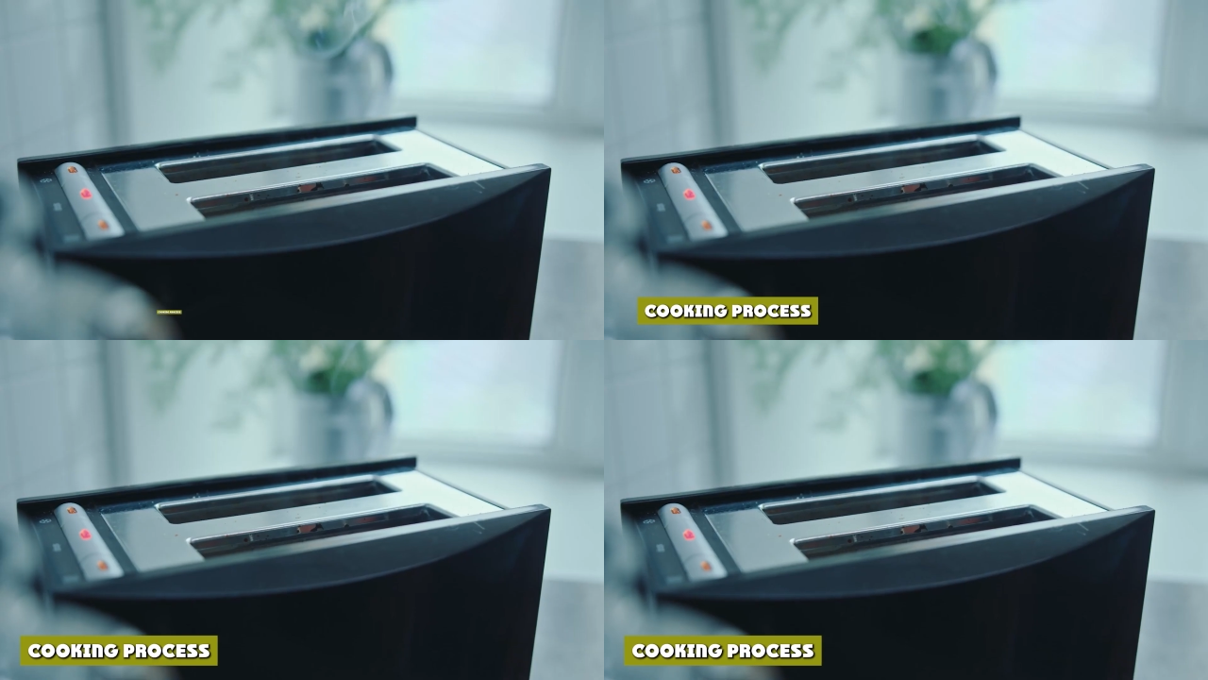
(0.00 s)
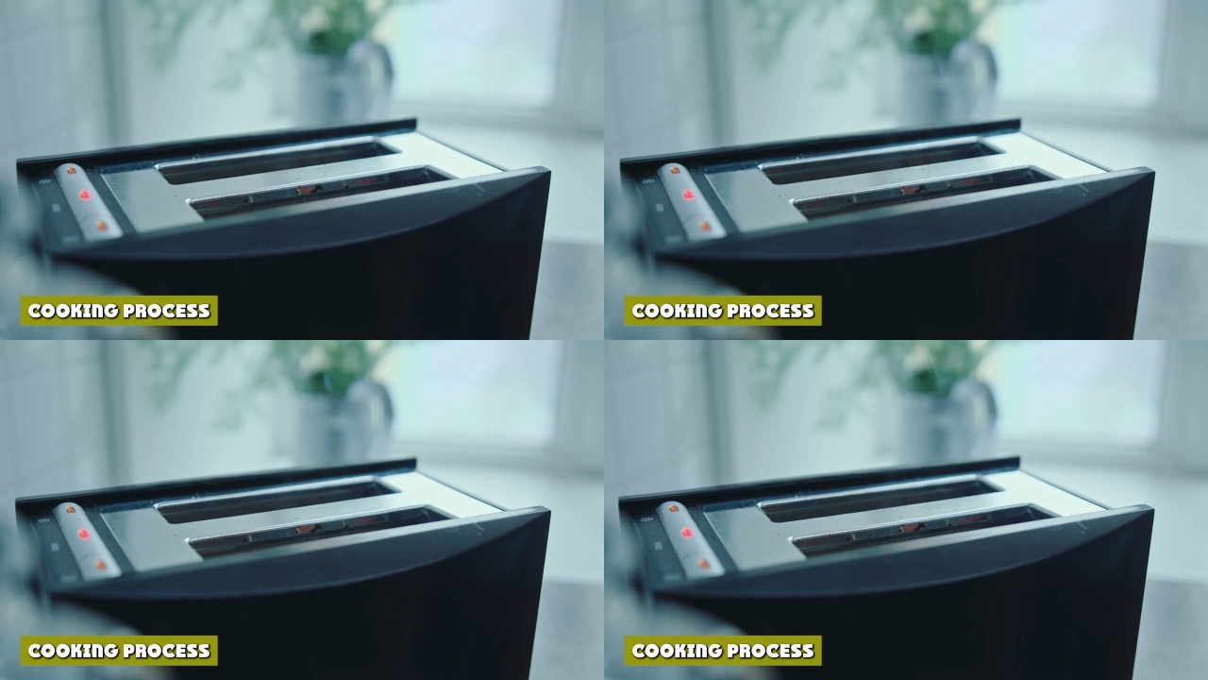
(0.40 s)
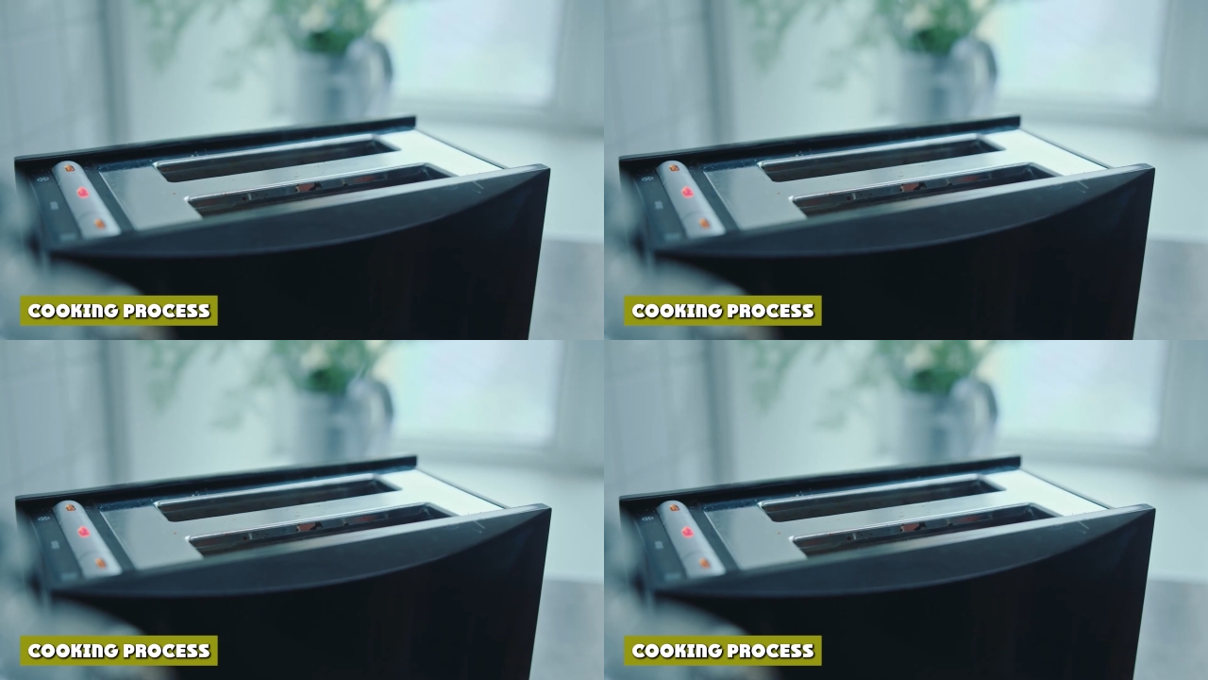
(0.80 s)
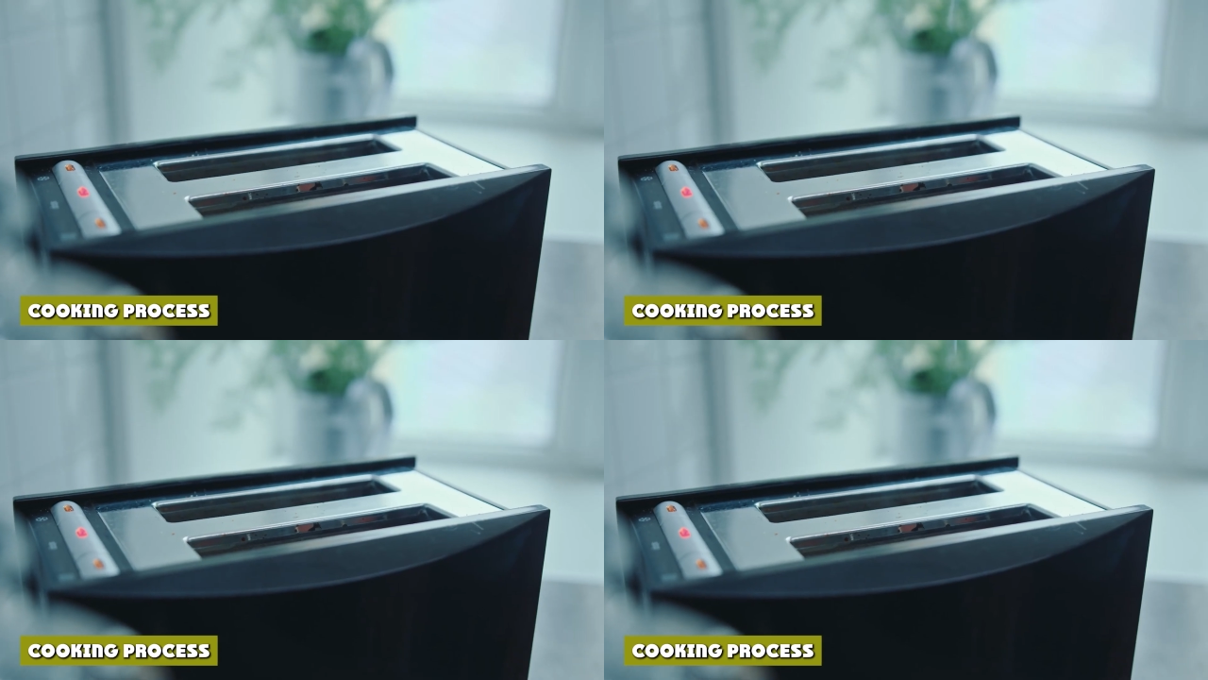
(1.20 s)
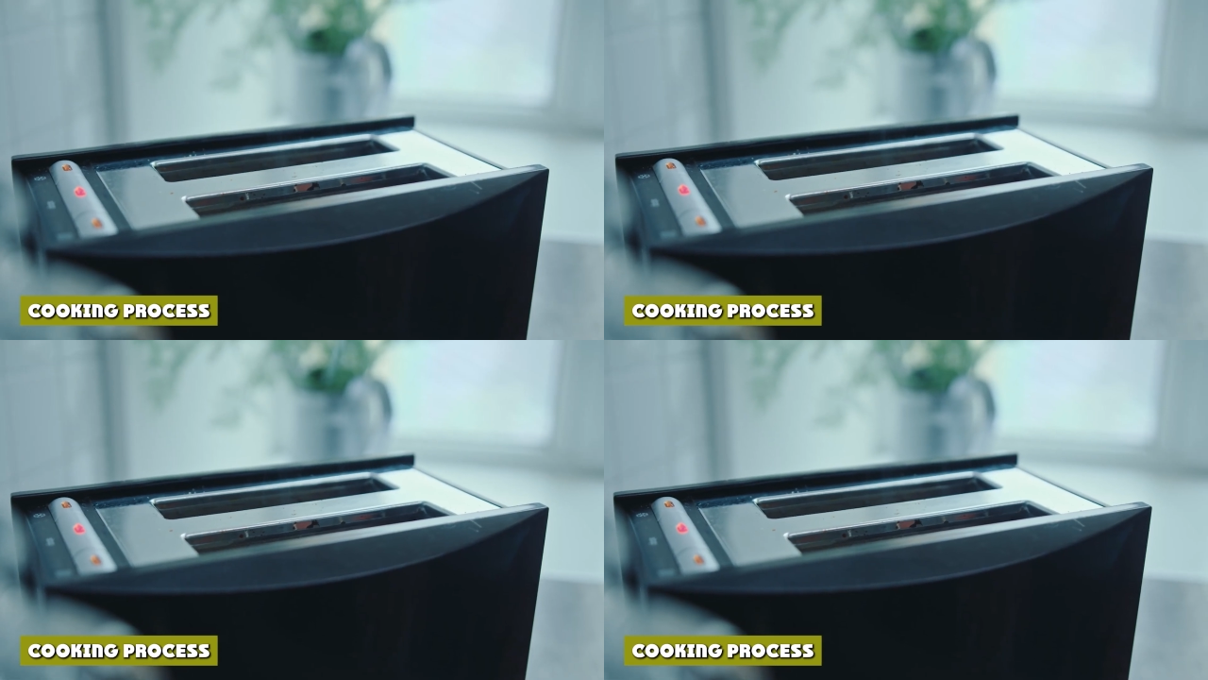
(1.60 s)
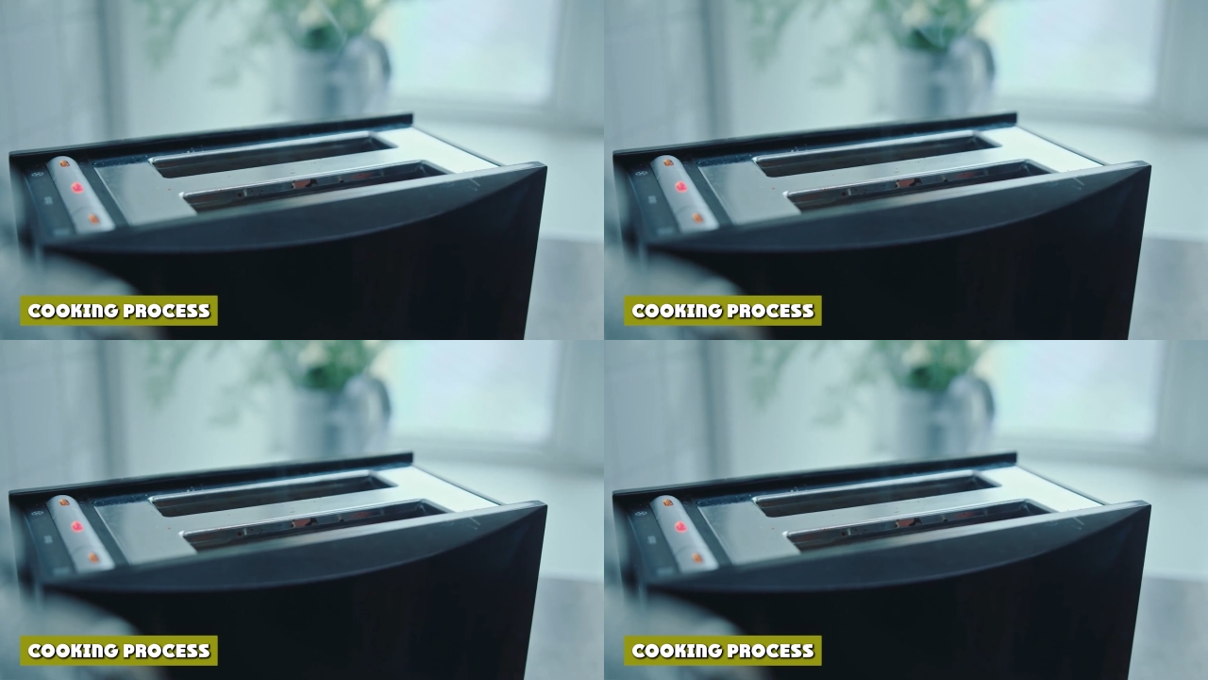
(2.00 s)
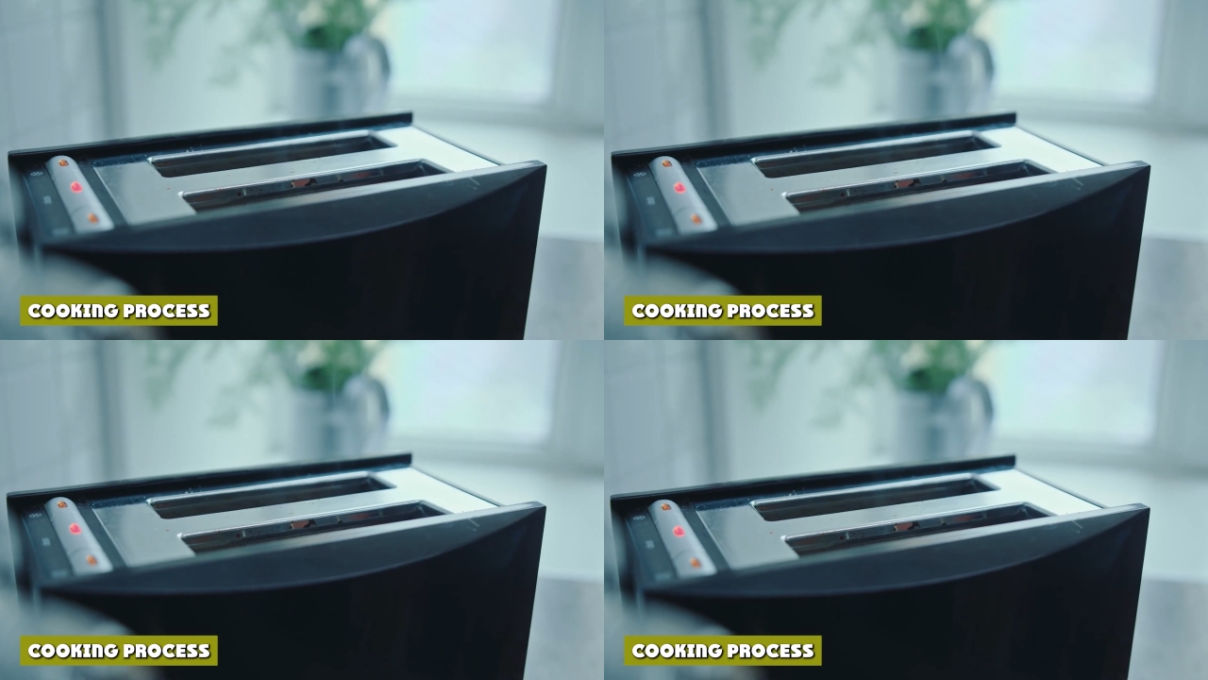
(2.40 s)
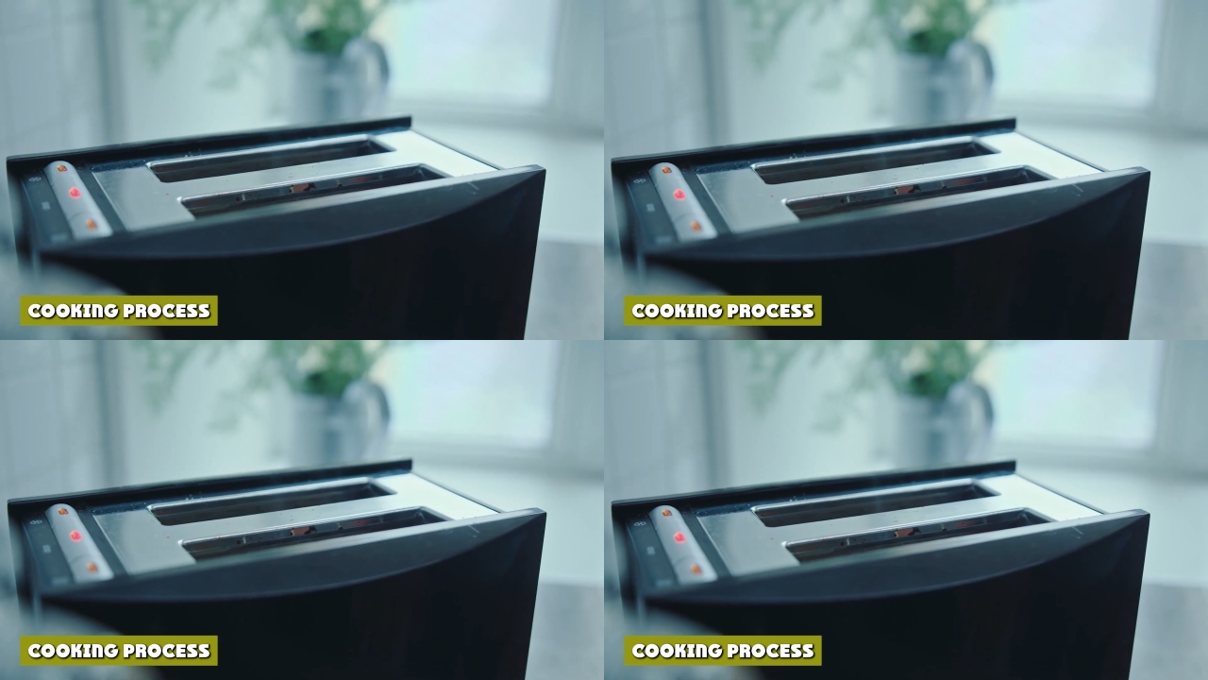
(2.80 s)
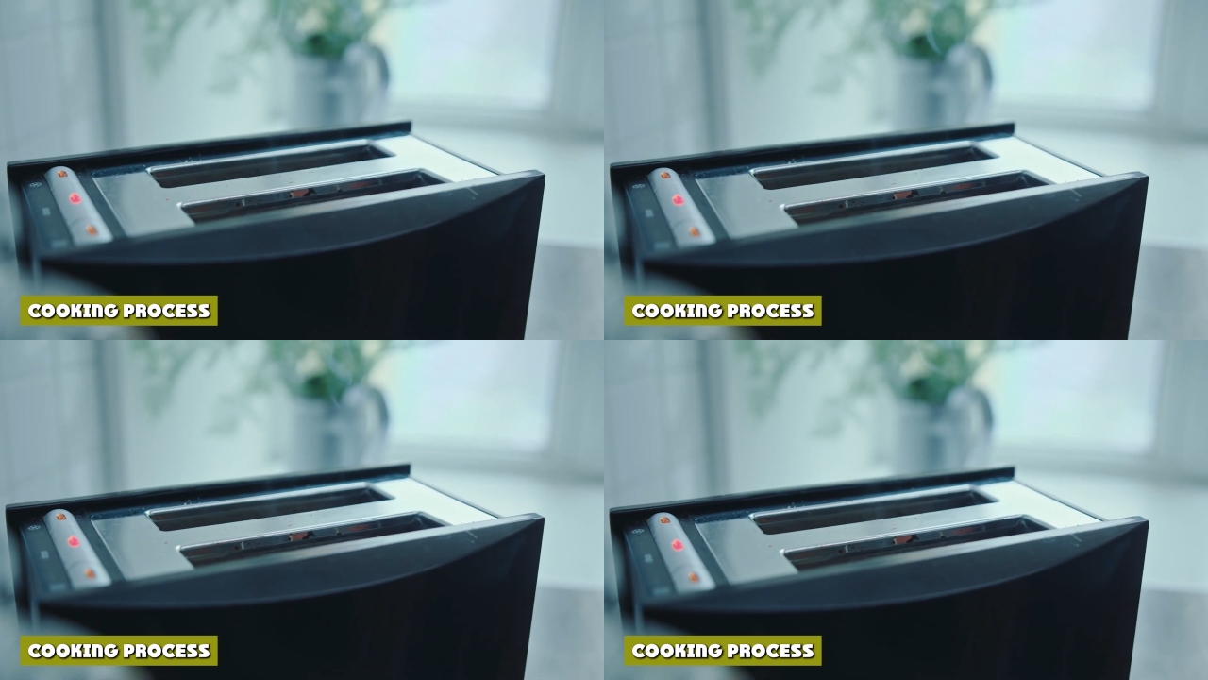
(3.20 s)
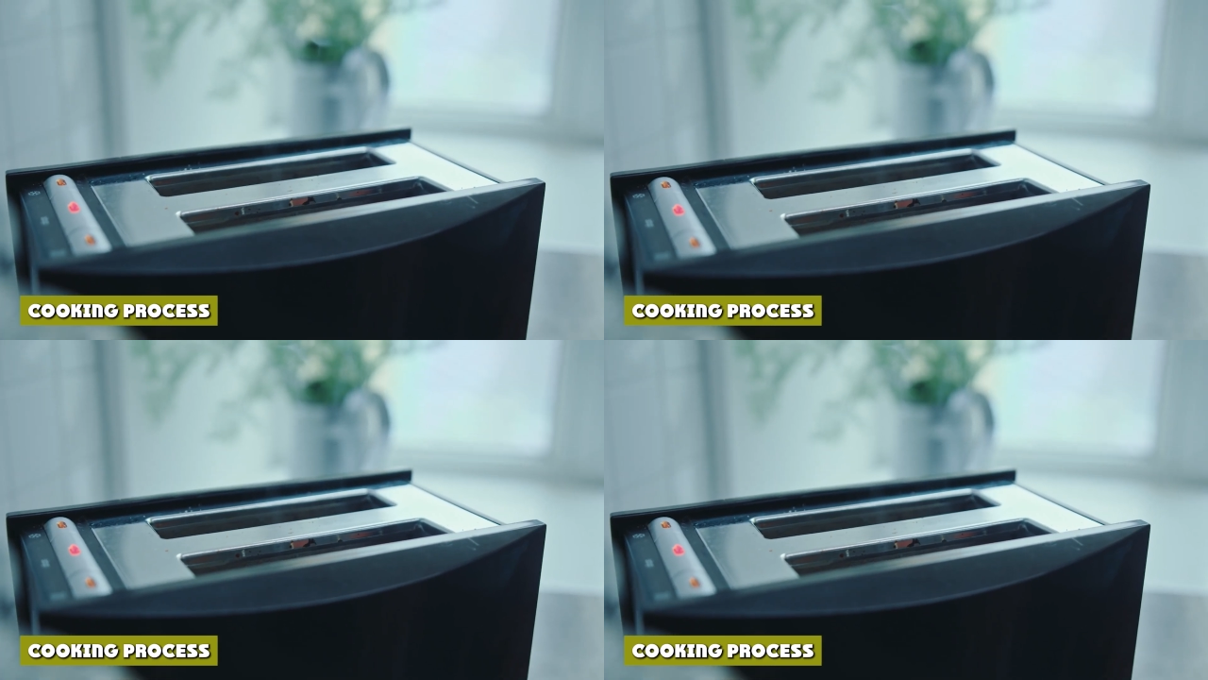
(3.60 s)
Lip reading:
No face is visible, so there are no lips to read.